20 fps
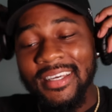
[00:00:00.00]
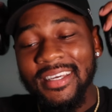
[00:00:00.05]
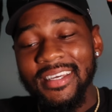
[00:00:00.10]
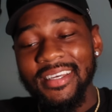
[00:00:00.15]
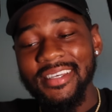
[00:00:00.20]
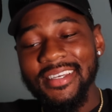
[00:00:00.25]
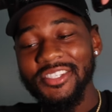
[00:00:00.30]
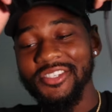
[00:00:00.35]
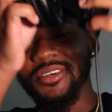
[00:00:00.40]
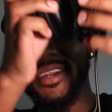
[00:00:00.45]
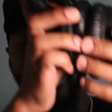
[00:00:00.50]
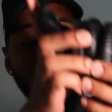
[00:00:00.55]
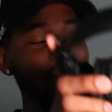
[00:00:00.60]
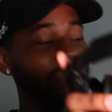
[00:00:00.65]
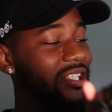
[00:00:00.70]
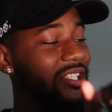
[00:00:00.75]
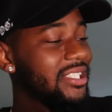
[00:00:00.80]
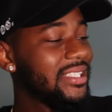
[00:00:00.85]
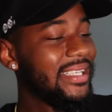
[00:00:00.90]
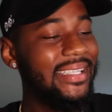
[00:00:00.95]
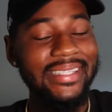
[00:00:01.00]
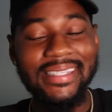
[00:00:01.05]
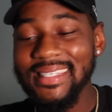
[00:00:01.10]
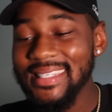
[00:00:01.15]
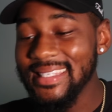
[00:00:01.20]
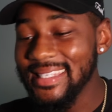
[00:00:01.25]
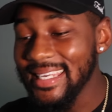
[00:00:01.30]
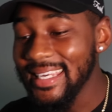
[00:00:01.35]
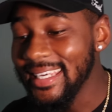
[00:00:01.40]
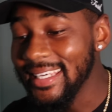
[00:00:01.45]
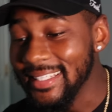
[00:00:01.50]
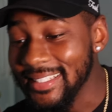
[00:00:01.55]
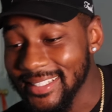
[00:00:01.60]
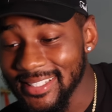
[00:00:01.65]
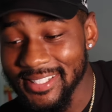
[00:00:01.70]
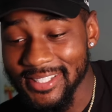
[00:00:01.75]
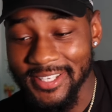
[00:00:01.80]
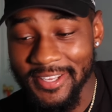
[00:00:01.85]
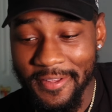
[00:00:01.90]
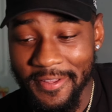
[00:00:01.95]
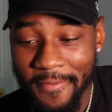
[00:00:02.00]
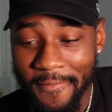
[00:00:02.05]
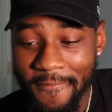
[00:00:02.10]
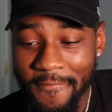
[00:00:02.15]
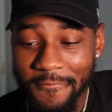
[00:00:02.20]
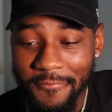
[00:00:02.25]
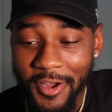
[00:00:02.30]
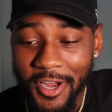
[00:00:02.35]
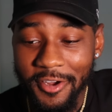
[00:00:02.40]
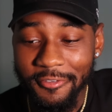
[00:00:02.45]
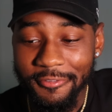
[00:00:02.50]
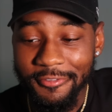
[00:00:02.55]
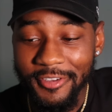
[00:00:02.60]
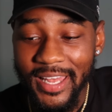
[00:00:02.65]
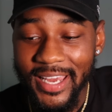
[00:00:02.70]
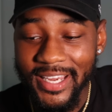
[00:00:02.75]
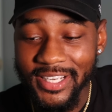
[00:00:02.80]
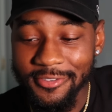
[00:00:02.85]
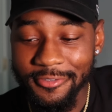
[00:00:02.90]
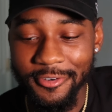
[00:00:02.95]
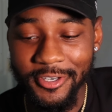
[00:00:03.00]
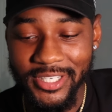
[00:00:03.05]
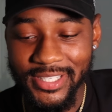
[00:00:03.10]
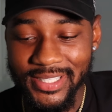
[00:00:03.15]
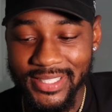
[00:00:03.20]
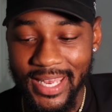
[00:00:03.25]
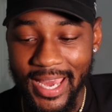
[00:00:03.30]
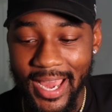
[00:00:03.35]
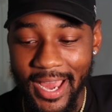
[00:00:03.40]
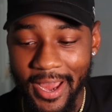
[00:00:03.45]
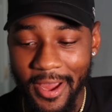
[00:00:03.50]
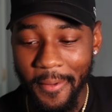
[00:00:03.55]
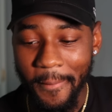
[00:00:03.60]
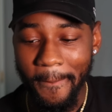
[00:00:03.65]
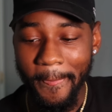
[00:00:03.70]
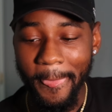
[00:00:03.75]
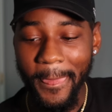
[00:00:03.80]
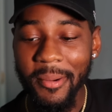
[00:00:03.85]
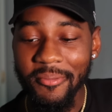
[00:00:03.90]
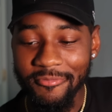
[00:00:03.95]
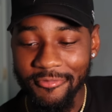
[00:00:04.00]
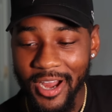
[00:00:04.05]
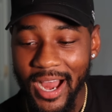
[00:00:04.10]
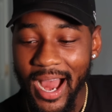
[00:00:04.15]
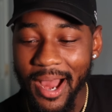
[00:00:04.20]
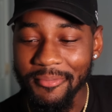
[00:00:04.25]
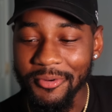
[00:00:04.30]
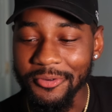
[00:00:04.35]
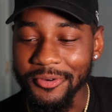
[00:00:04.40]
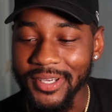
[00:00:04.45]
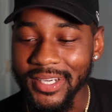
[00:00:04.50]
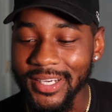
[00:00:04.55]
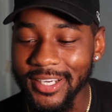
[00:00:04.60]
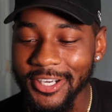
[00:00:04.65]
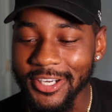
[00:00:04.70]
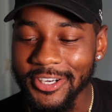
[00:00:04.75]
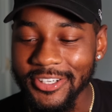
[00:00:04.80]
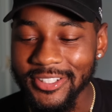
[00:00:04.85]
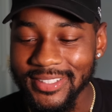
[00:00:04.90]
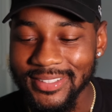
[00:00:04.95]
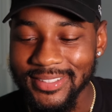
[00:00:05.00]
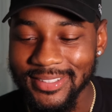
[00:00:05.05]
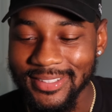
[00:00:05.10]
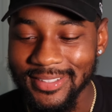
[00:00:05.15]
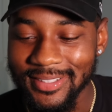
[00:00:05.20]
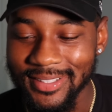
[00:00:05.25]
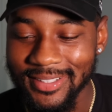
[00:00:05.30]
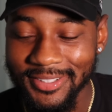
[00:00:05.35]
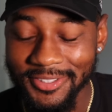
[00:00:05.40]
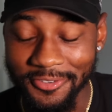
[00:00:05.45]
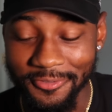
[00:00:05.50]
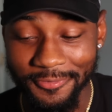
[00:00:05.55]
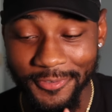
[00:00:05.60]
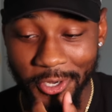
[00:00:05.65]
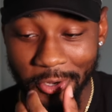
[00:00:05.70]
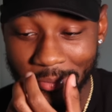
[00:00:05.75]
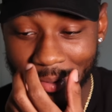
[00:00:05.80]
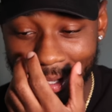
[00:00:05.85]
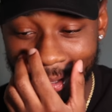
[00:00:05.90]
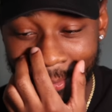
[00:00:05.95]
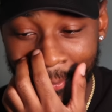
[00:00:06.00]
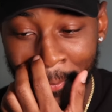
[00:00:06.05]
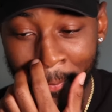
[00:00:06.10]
So that was Shenseea's funk flex freestyle. I'm vibing with it, coach. You feel me?